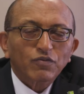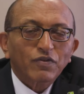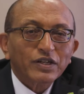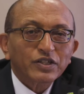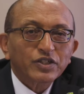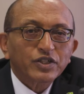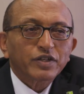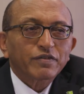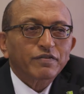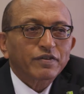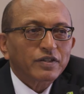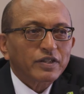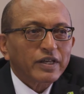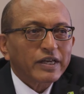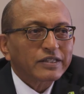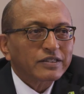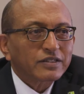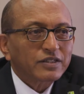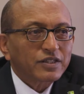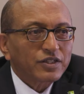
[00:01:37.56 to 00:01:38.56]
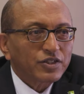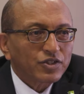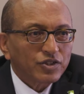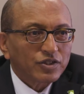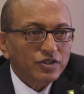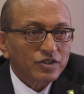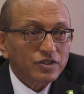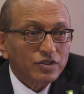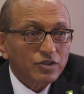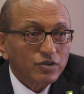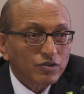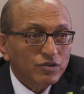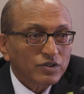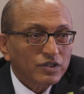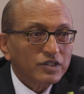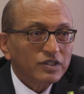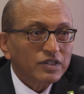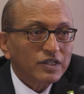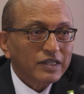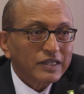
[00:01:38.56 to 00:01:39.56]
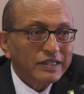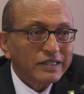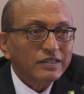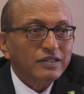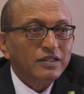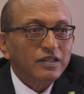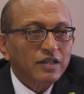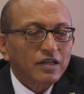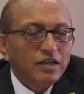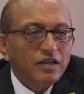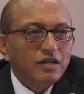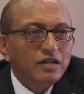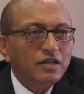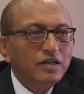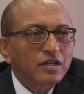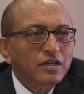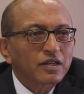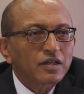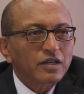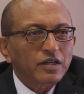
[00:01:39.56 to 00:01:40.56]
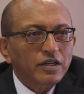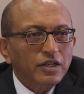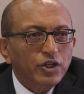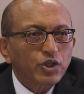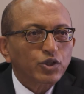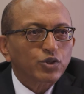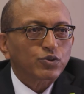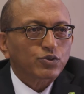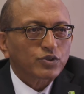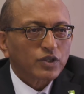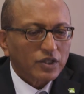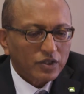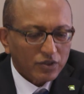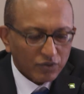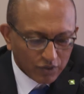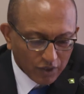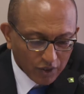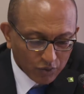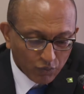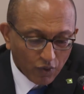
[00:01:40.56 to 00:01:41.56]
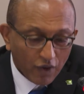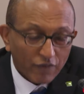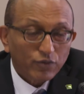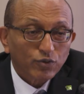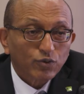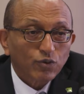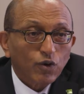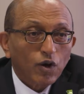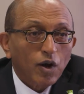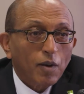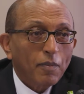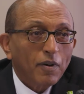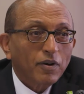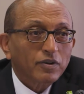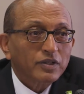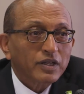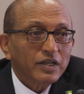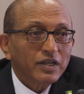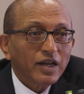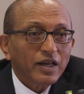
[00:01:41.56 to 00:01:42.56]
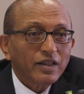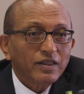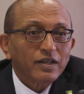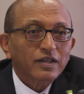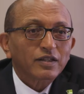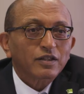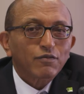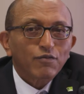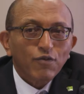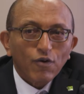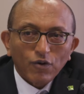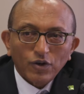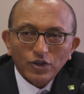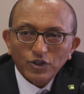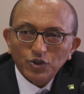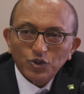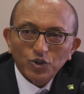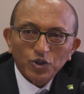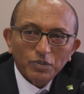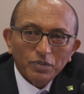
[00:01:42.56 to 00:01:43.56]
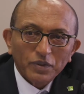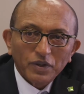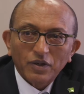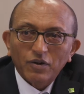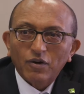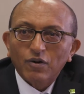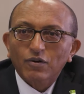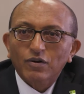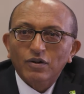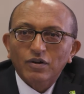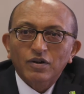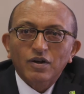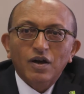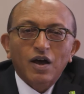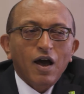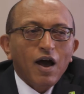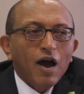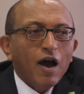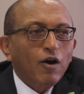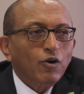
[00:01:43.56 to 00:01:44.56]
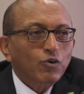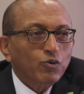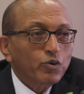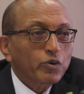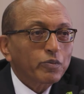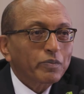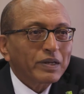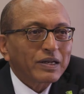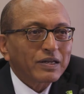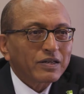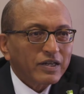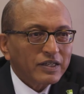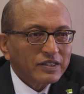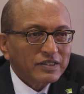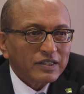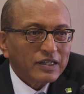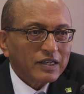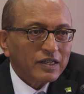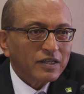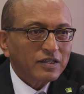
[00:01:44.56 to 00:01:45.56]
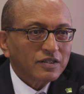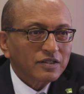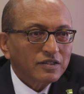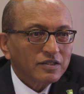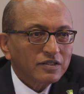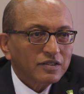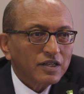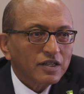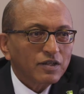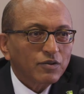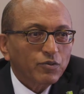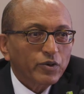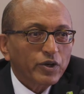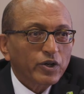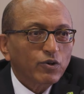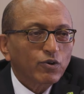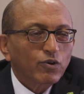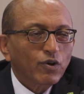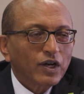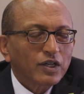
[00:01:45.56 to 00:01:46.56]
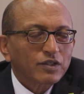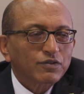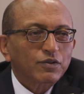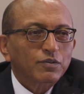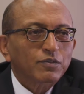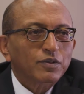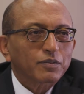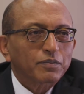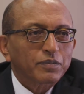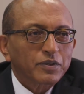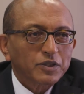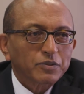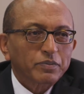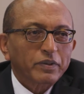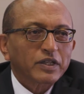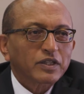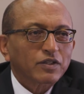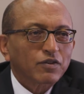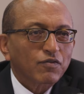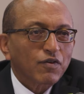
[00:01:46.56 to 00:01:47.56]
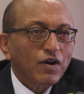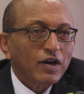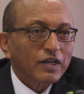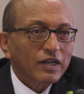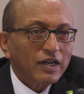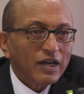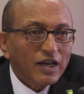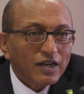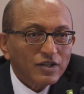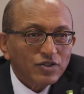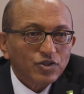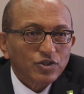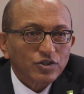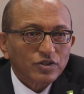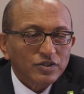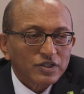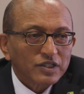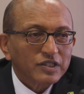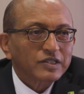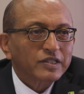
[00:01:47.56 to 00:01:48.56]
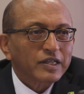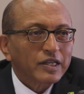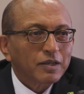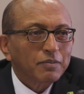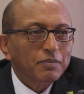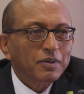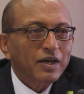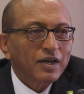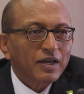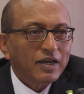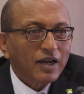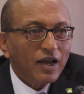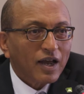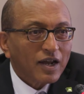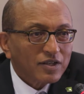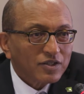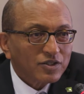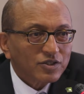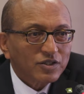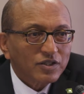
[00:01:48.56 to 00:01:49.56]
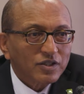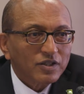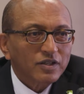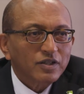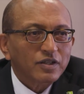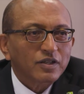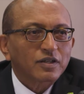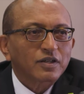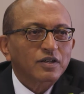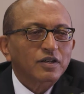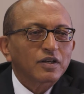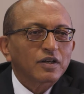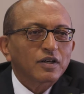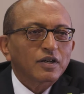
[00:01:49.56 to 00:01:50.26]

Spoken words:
of achieving the SDGs, this is a critical issue that we have to talk about. And I think the focus should be on how do we build resilience. And when you look at from the perspective of agriculture, sustainable agriculture, and the